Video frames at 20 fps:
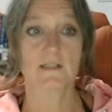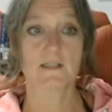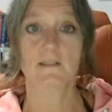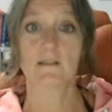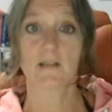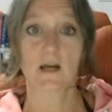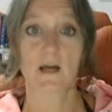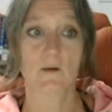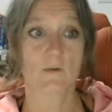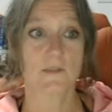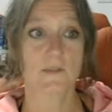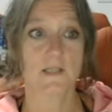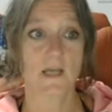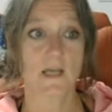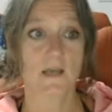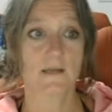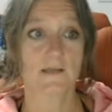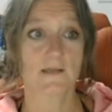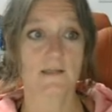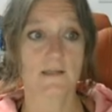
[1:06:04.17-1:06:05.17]

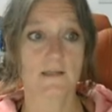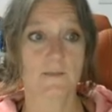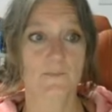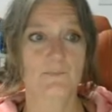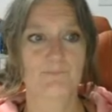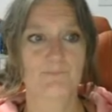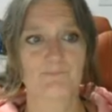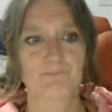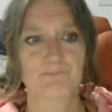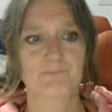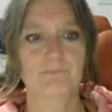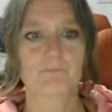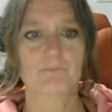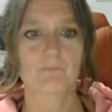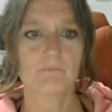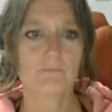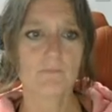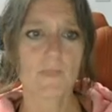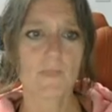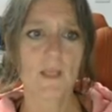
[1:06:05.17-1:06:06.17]
nowadays.
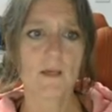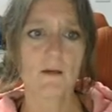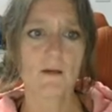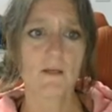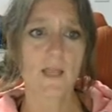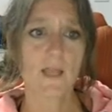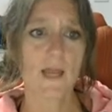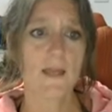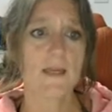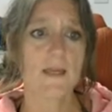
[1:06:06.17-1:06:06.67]
Okay,